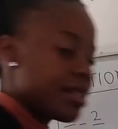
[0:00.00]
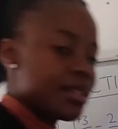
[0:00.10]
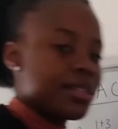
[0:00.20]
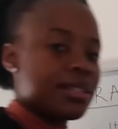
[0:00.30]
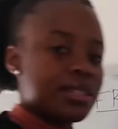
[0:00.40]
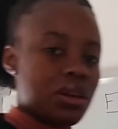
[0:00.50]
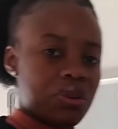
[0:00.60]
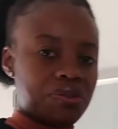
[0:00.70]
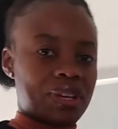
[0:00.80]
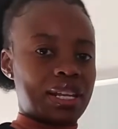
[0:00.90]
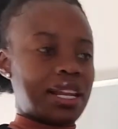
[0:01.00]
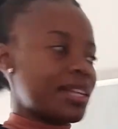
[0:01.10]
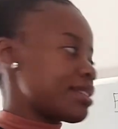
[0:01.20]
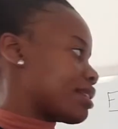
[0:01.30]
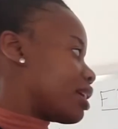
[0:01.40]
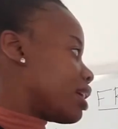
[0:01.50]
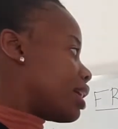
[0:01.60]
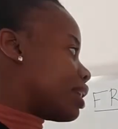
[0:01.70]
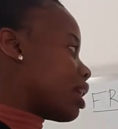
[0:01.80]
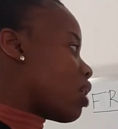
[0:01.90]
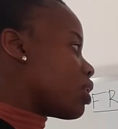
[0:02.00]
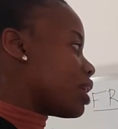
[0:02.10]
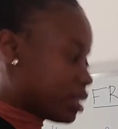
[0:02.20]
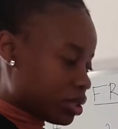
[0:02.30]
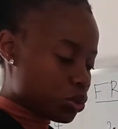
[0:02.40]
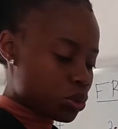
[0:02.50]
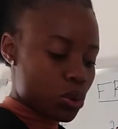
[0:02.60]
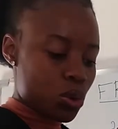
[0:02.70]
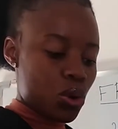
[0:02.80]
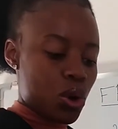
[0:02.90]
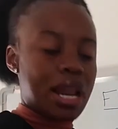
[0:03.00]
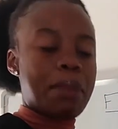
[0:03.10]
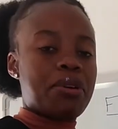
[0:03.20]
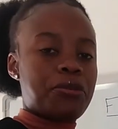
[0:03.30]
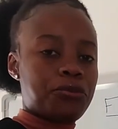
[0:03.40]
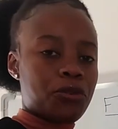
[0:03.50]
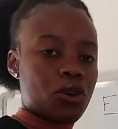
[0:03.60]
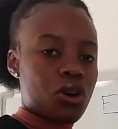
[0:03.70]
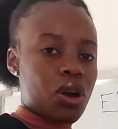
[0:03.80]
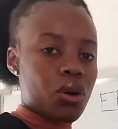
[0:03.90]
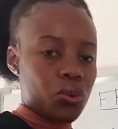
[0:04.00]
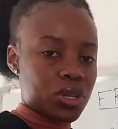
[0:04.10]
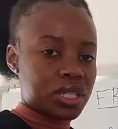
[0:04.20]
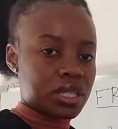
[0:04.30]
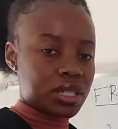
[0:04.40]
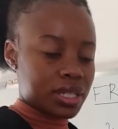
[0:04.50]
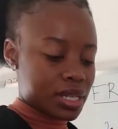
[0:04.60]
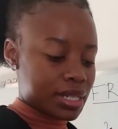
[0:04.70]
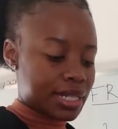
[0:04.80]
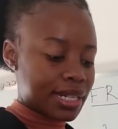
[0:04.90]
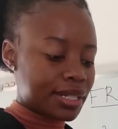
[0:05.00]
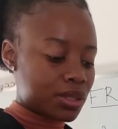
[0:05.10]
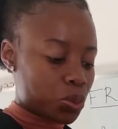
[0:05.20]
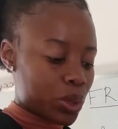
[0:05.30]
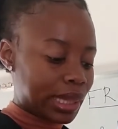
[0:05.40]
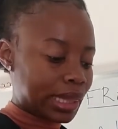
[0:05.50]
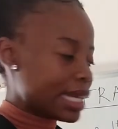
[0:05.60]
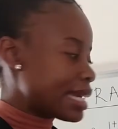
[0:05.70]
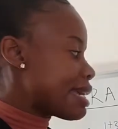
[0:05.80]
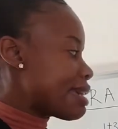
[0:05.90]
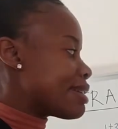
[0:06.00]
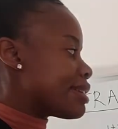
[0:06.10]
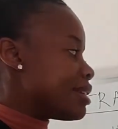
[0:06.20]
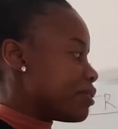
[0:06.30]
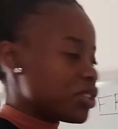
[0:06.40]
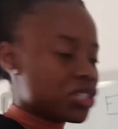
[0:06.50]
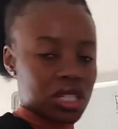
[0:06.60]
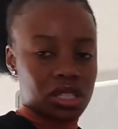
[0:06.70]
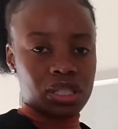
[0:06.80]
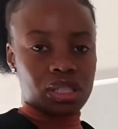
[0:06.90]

This is our final answer. Now let's do number 4, which deals with division.